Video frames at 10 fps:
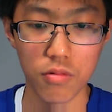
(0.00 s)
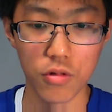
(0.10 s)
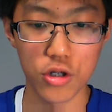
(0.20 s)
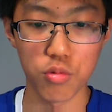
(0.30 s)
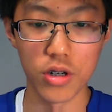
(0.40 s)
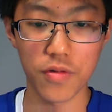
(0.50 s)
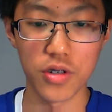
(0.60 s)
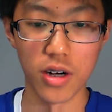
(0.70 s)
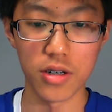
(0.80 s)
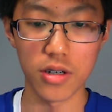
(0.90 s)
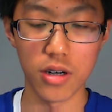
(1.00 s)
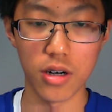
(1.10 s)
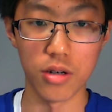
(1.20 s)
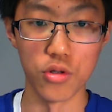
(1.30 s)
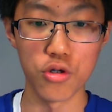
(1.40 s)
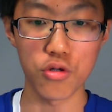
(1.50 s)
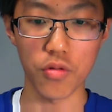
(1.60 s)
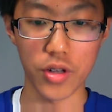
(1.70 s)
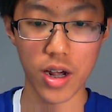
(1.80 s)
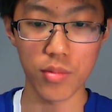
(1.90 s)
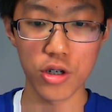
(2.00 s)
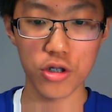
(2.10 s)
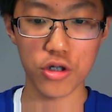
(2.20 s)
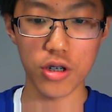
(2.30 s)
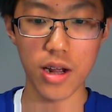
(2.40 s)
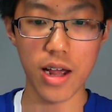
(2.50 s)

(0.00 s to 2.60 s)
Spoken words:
which would have done neutral damage.